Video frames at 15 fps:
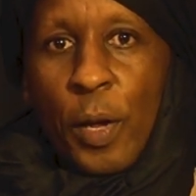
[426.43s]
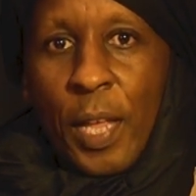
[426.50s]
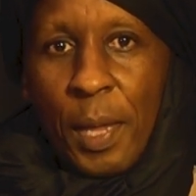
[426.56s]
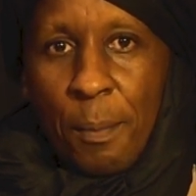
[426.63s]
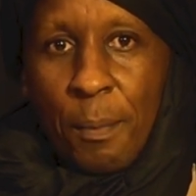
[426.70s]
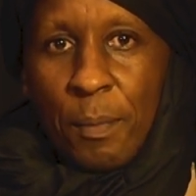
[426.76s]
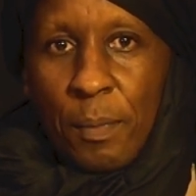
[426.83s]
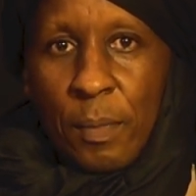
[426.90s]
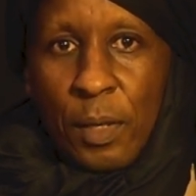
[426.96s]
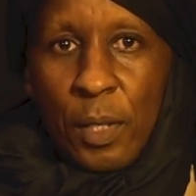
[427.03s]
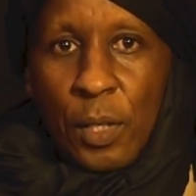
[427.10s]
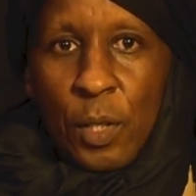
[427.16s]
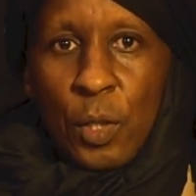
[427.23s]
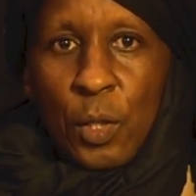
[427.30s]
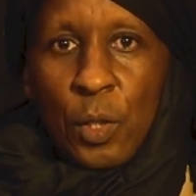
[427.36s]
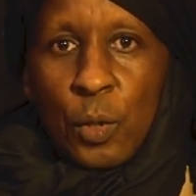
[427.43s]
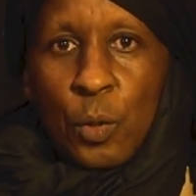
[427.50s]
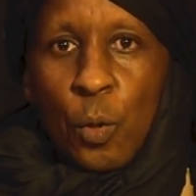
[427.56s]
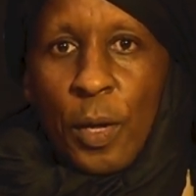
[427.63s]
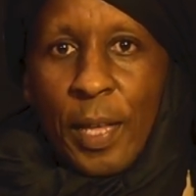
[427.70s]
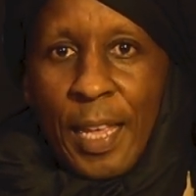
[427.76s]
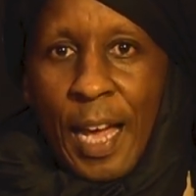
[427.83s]
him
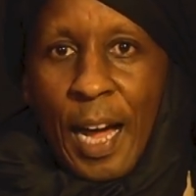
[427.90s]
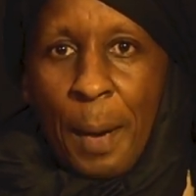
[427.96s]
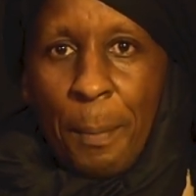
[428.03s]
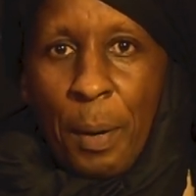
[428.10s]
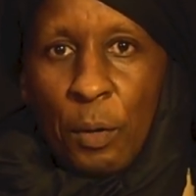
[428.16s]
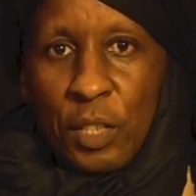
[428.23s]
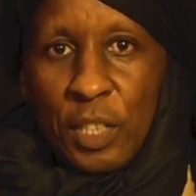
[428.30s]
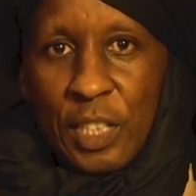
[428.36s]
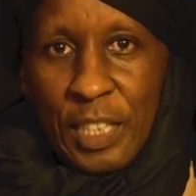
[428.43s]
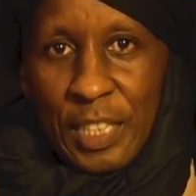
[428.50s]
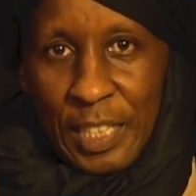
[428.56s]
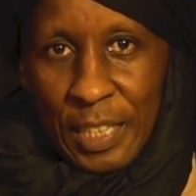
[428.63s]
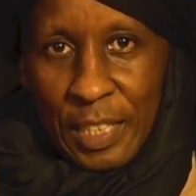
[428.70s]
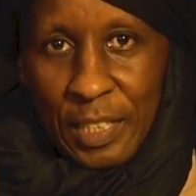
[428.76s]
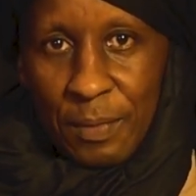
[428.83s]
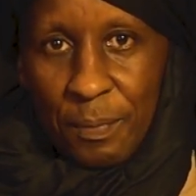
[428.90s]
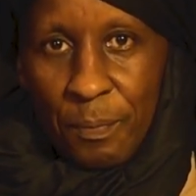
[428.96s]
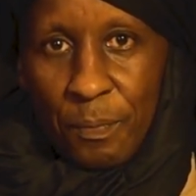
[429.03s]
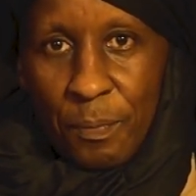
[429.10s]
to hear about Jesus.